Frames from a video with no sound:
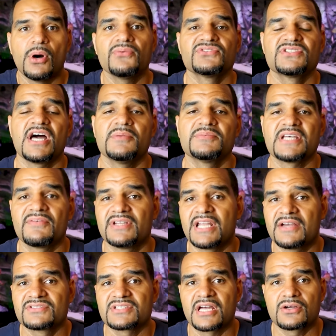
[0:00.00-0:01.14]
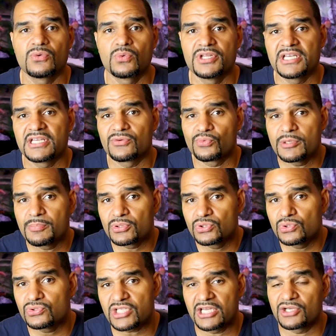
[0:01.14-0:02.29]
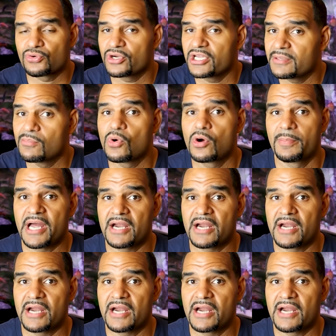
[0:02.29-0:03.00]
Both types have a life cycle where they can reproduce and create more